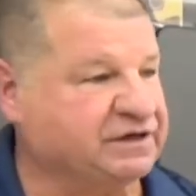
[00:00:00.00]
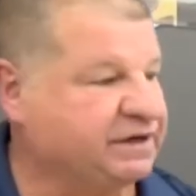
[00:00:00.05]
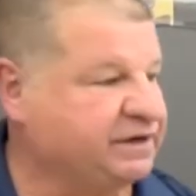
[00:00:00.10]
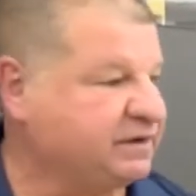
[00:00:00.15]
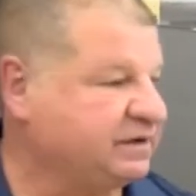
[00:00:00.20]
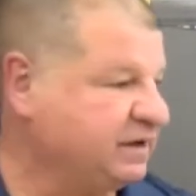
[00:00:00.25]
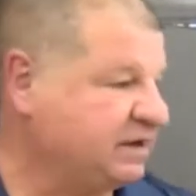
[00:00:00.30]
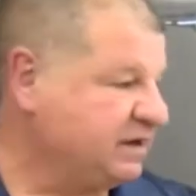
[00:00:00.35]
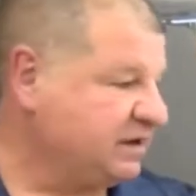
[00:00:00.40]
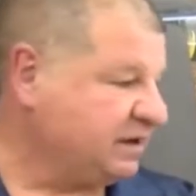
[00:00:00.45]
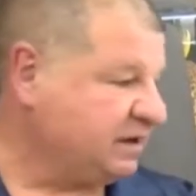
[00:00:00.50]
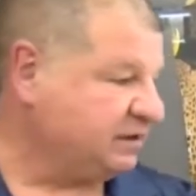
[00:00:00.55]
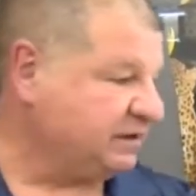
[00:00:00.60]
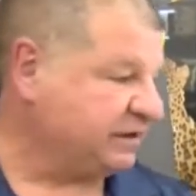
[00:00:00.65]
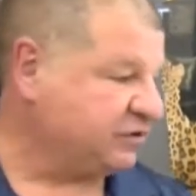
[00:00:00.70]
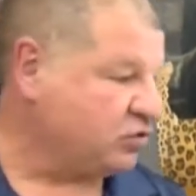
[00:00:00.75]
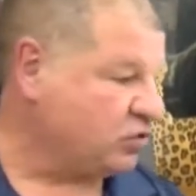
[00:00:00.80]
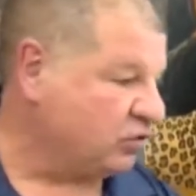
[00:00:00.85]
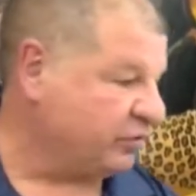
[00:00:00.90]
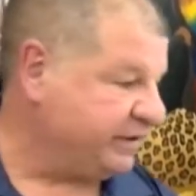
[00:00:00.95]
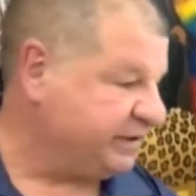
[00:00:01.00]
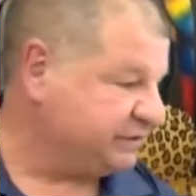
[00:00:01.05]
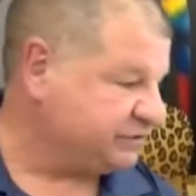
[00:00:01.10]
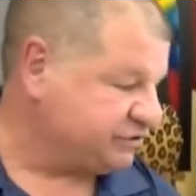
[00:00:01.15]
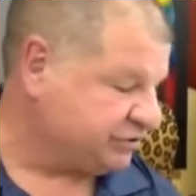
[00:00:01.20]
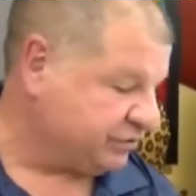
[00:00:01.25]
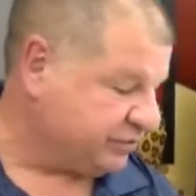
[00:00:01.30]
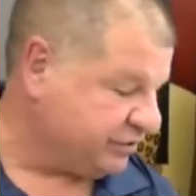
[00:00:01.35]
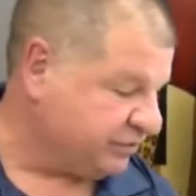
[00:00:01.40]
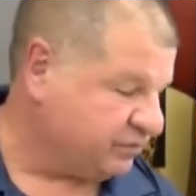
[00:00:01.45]
And I'll let Corey
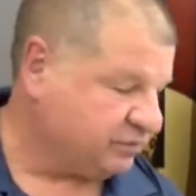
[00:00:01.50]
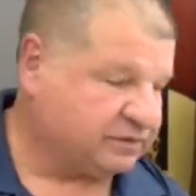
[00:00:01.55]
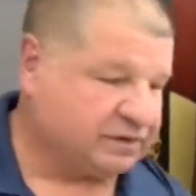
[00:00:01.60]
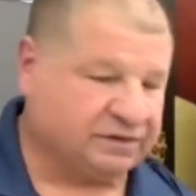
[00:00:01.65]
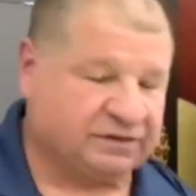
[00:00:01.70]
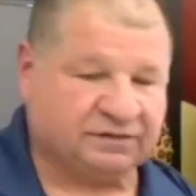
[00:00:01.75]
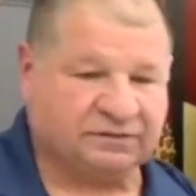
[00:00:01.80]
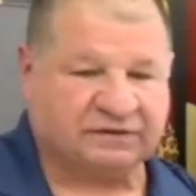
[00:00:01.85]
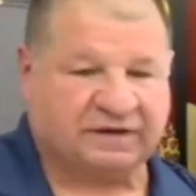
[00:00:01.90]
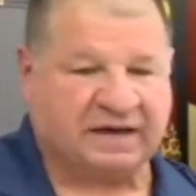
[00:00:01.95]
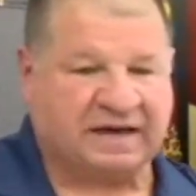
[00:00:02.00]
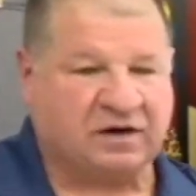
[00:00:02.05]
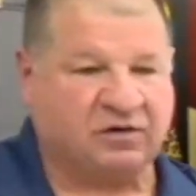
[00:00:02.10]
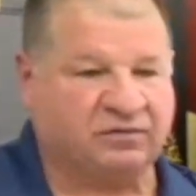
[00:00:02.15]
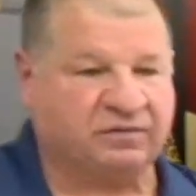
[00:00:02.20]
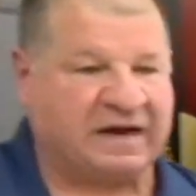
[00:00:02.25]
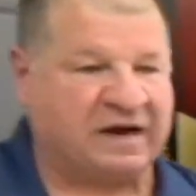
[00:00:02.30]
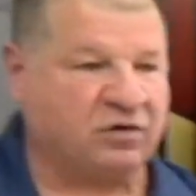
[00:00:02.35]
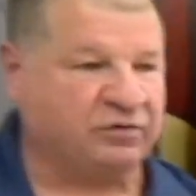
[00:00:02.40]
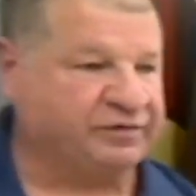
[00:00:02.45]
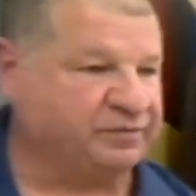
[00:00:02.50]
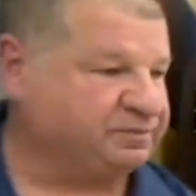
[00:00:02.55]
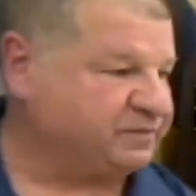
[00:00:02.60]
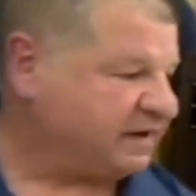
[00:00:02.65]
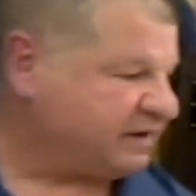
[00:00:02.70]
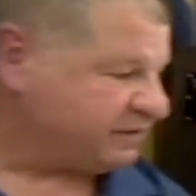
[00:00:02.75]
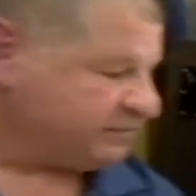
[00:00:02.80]
show you how the